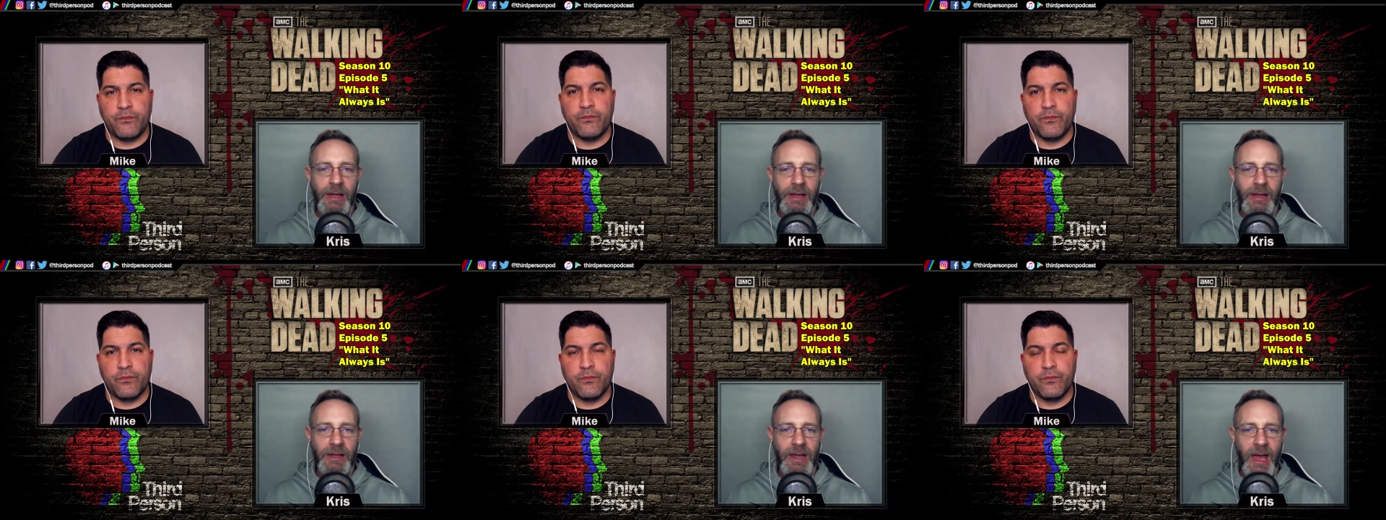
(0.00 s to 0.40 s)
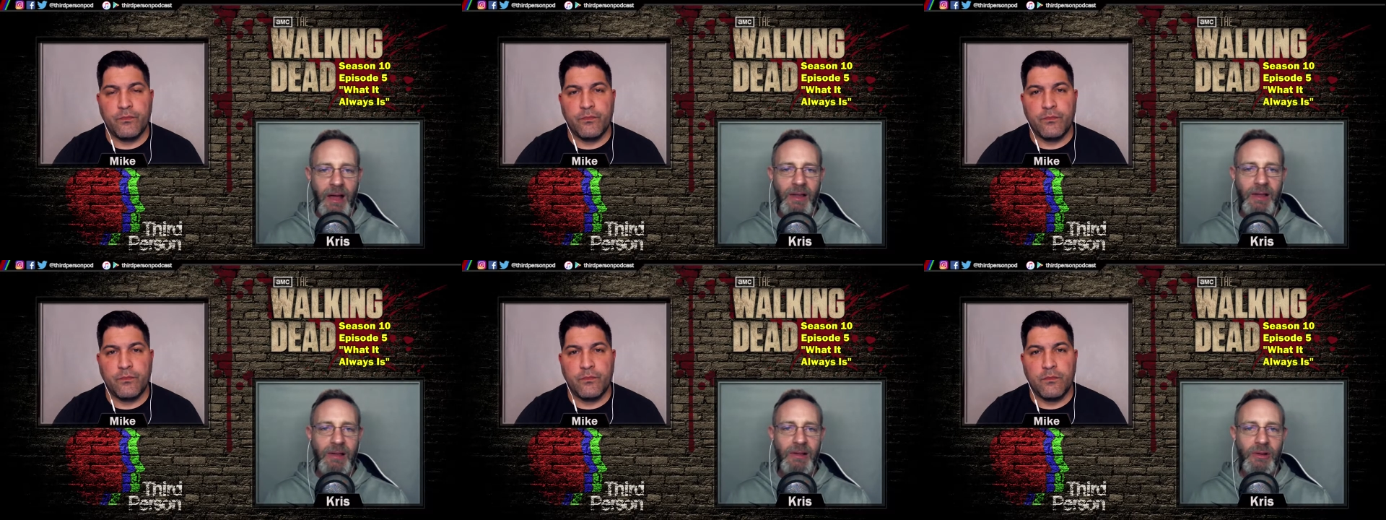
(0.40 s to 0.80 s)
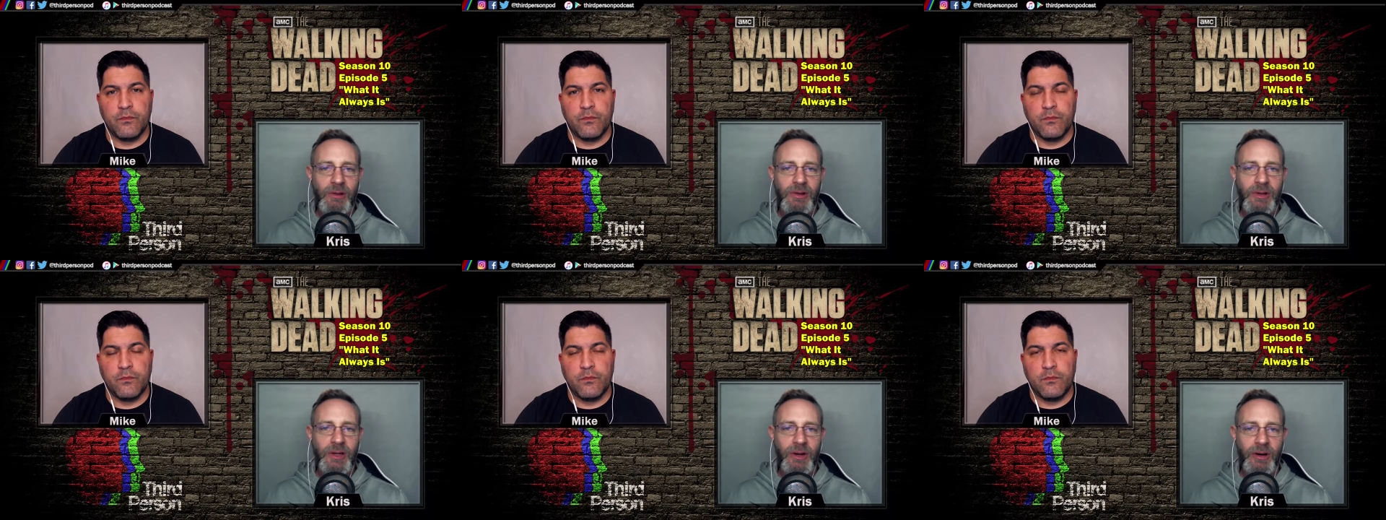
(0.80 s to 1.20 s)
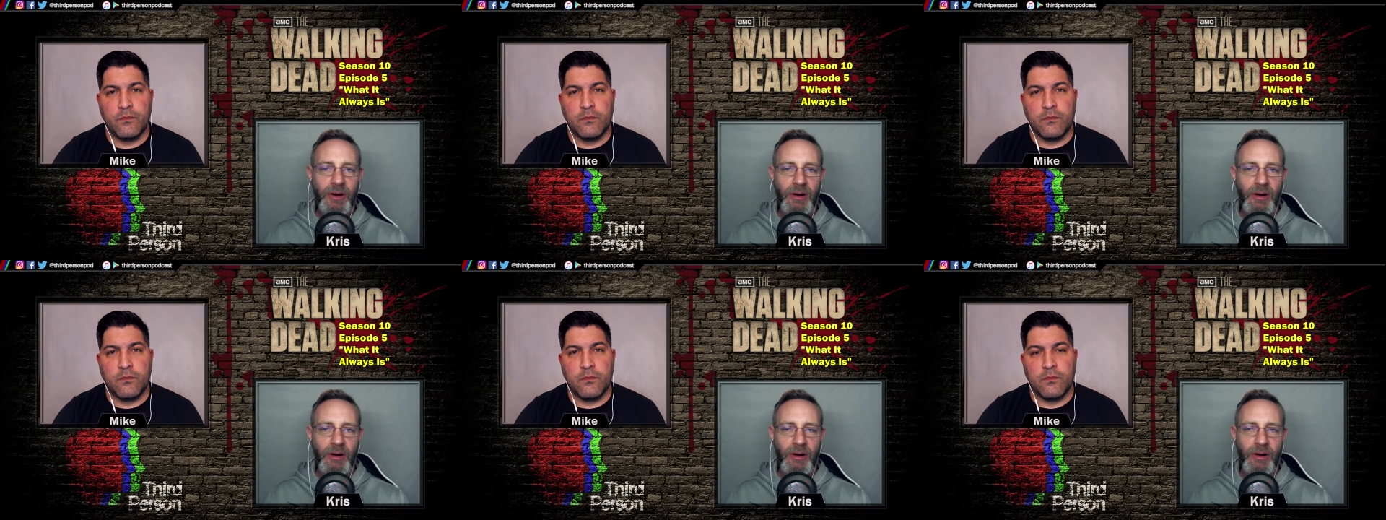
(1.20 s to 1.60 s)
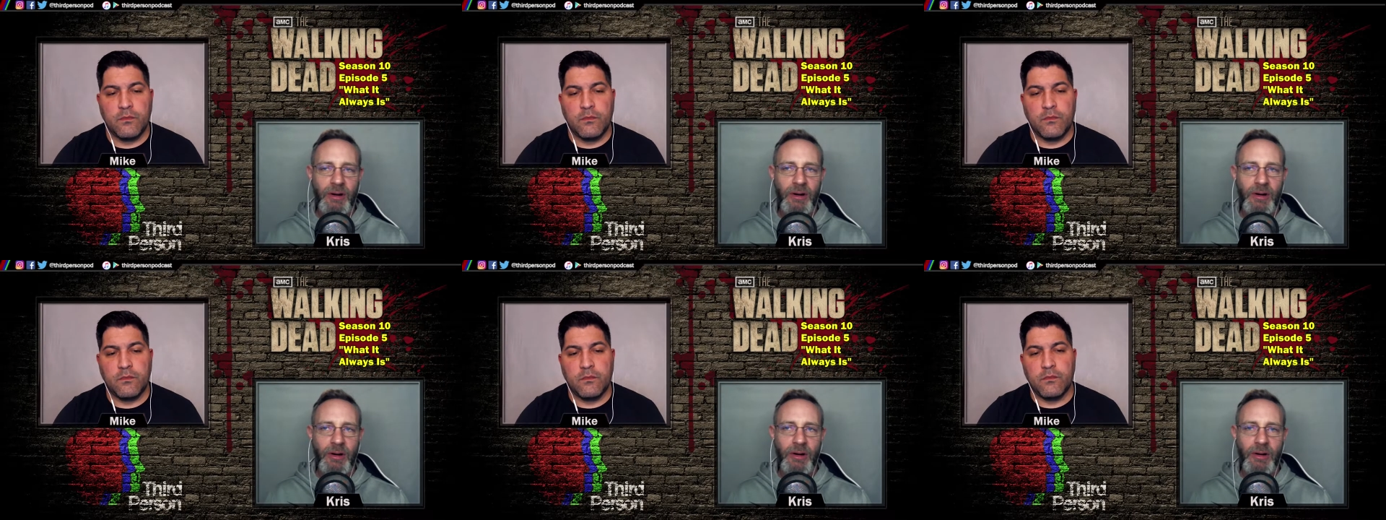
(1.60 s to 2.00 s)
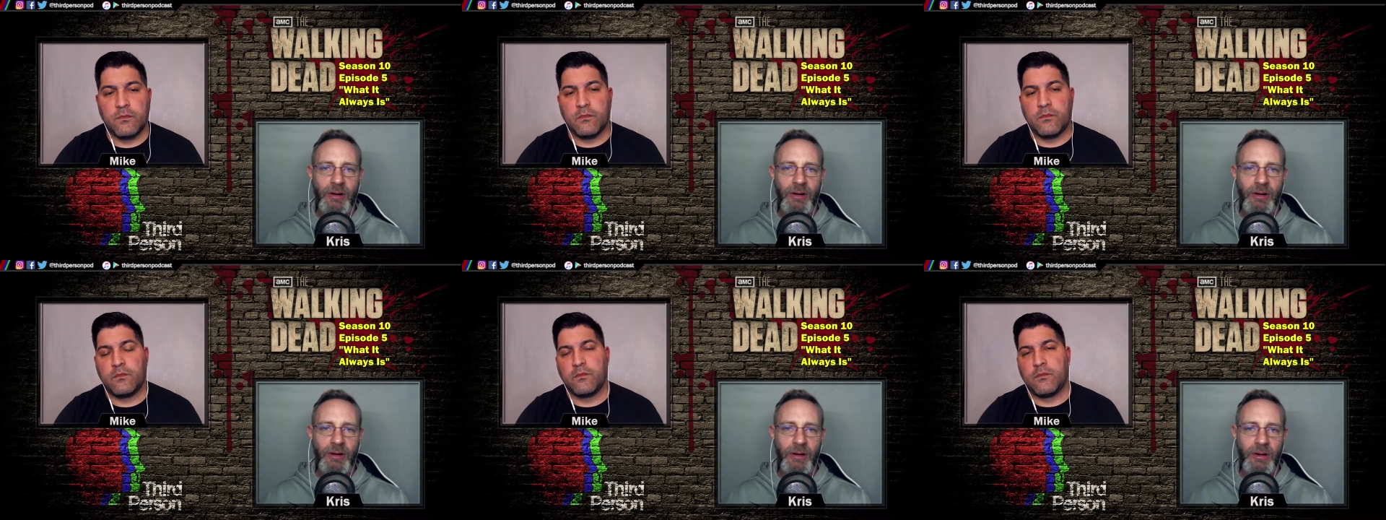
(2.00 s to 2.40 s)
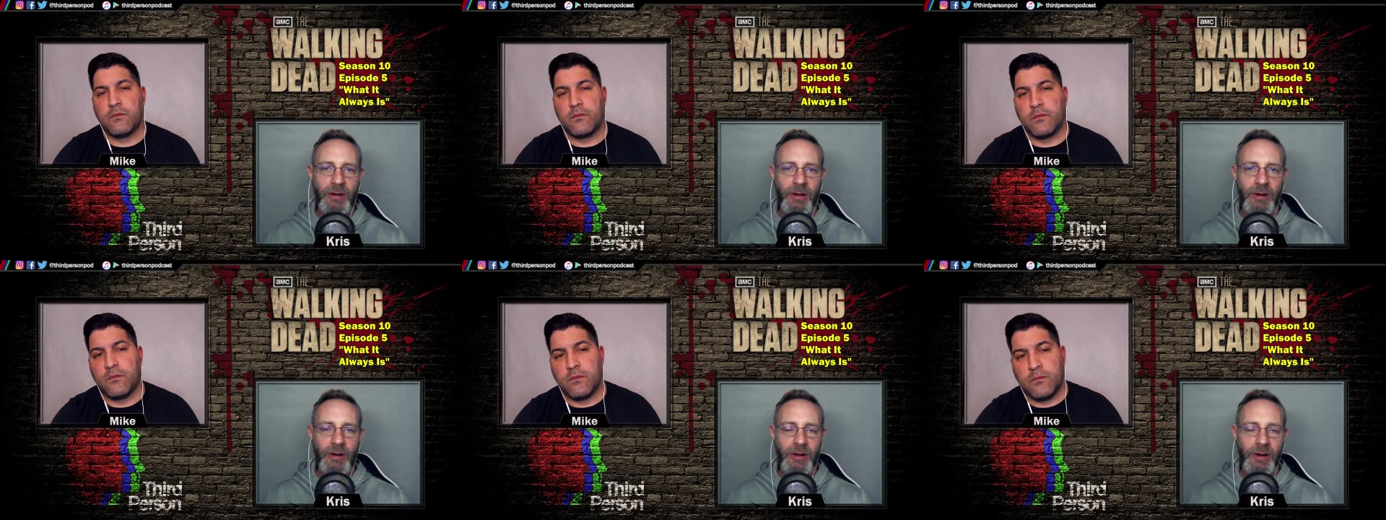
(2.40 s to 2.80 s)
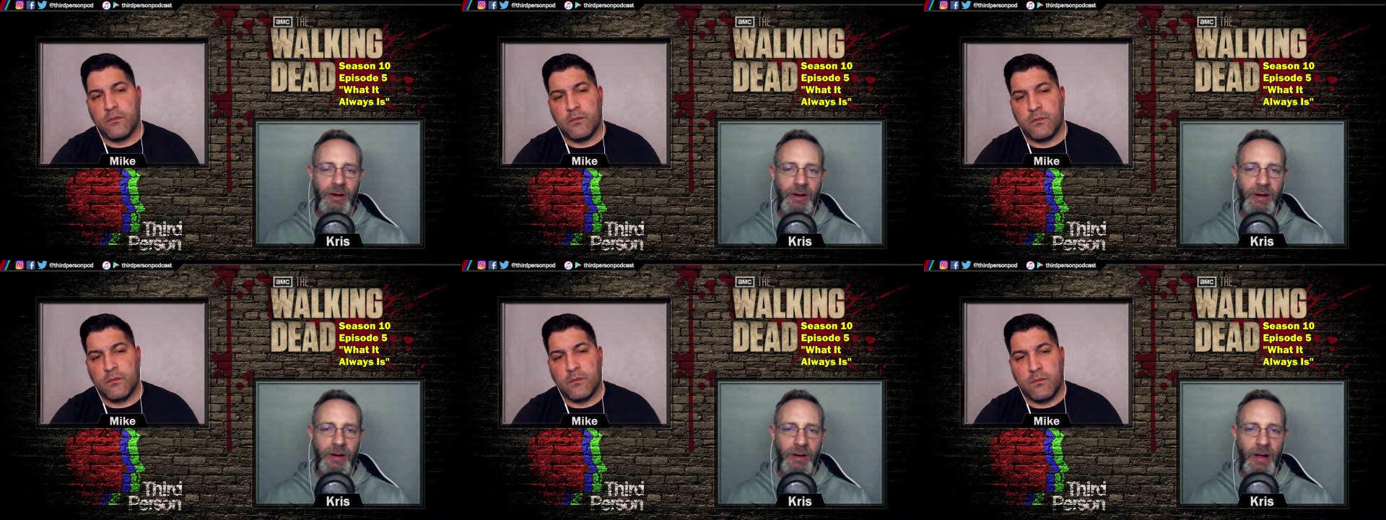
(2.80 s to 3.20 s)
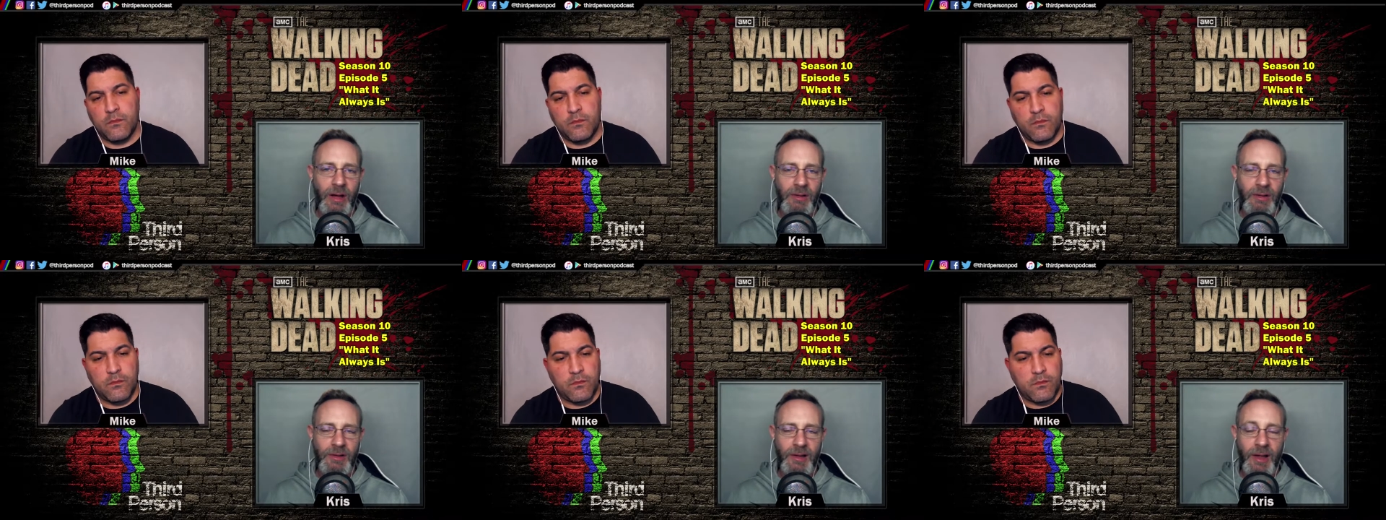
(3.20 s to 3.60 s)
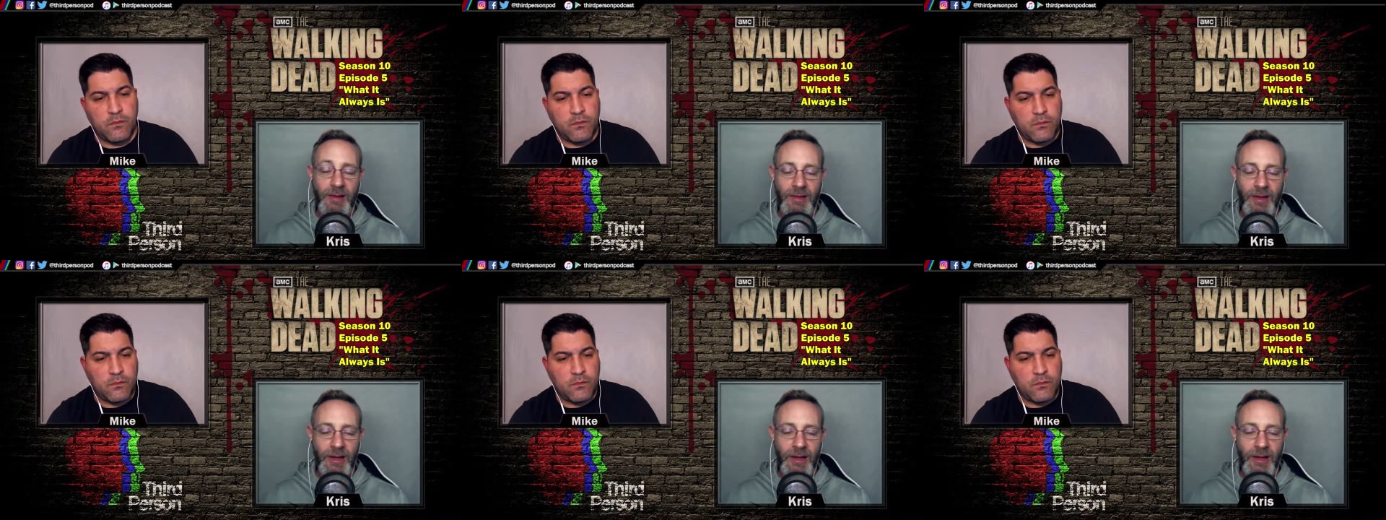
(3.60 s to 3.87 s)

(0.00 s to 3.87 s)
Speaker 1: kelly's losing her her her her i was gonna say eyesight